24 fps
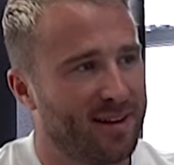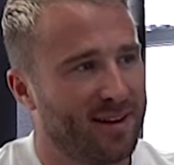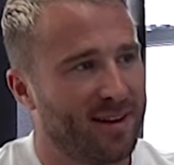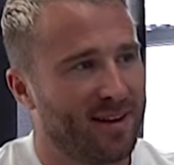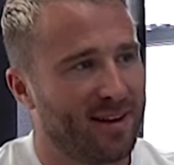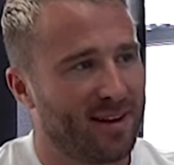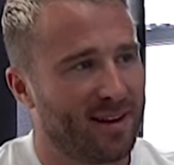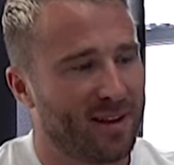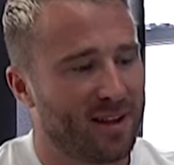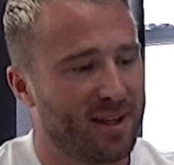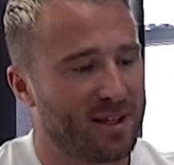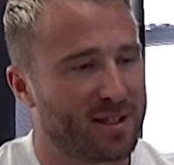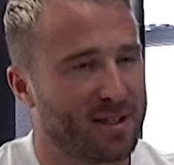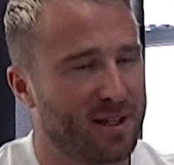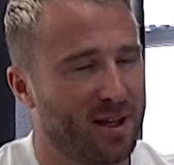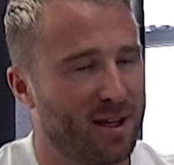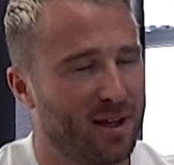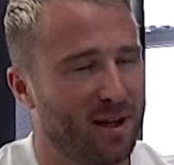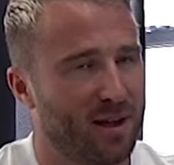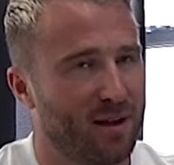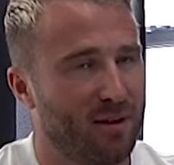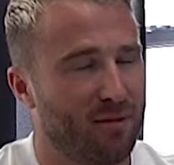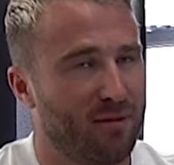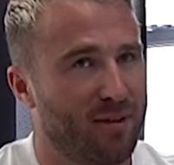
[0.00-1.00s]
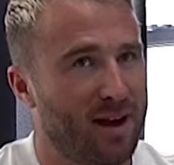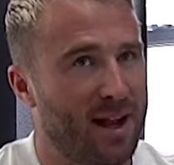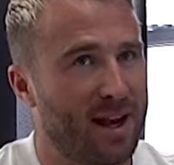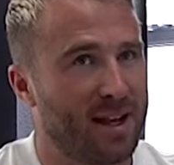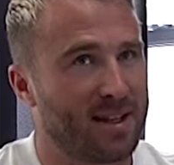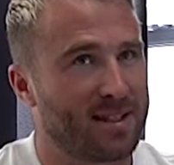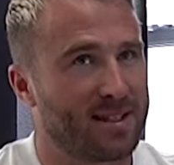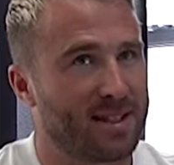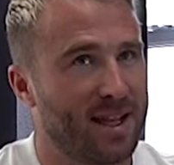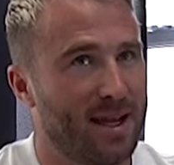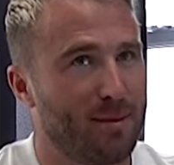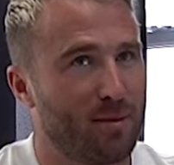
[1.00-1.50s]
Exactly. I think it's a
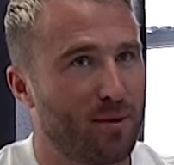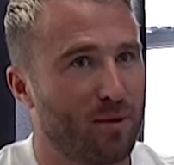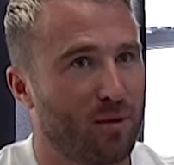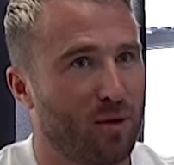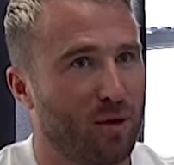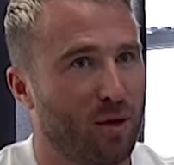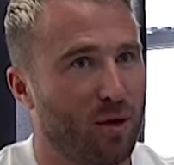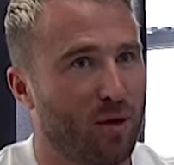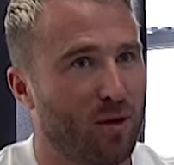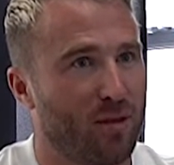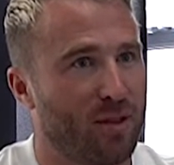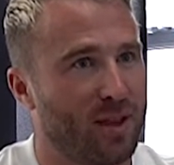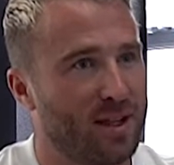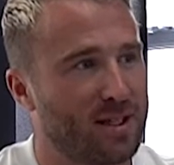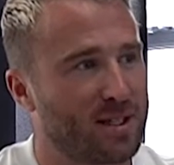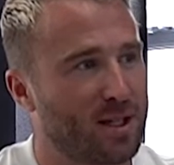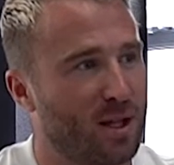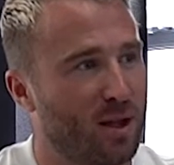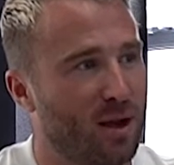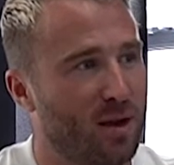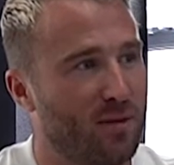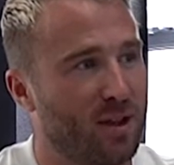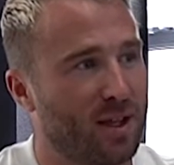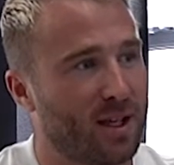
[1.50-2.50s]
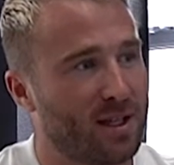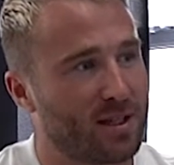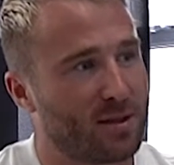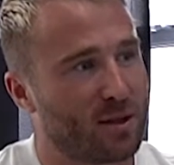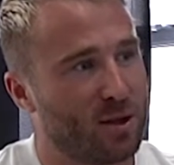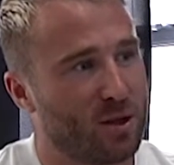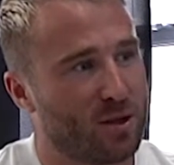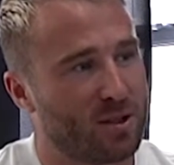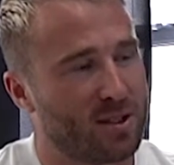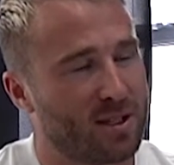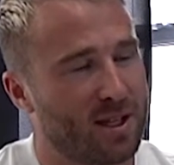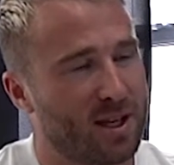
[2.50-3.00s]
valid statement for a lot of things in life that gives
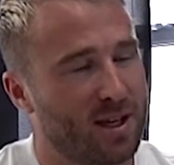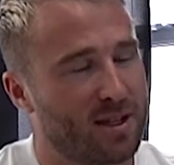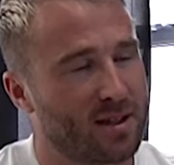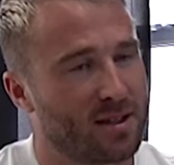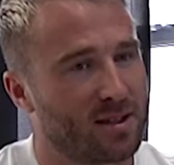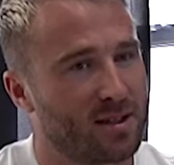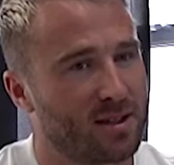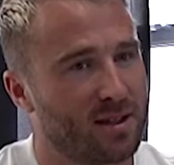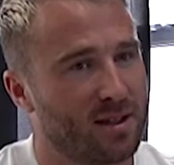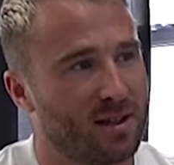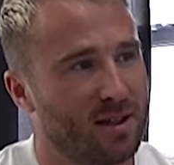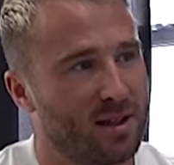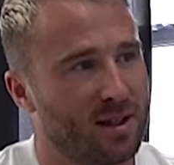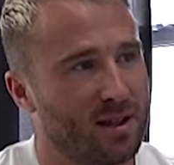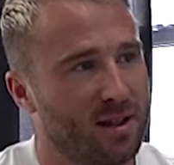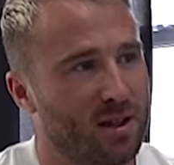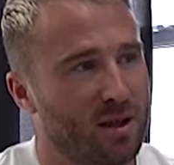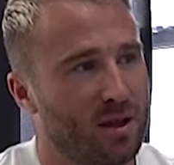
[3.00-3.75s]
context. Yeah.